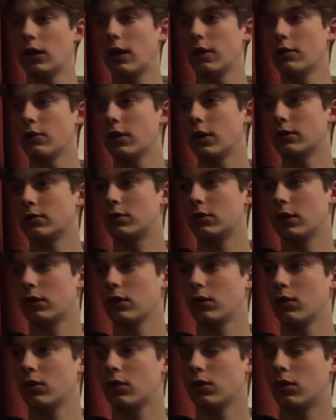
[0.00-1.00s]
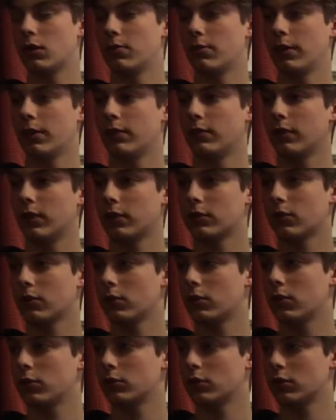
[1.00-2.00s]
How do you guys think it might affect
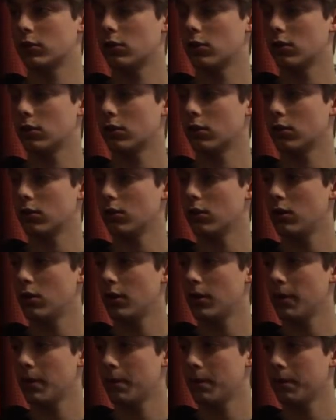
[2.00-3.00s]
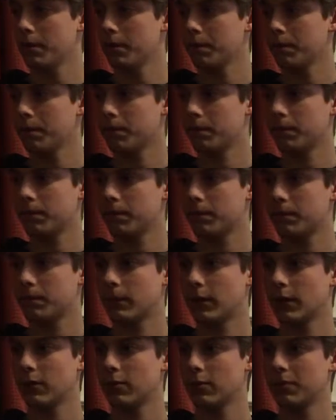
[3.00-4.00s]
our launching and docking?
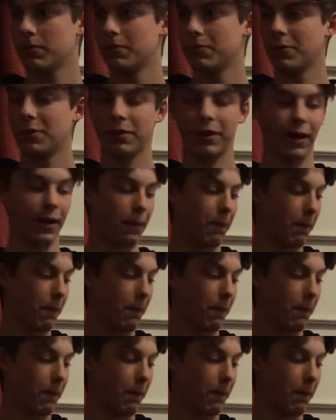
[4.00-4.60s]
Anyone? Okay.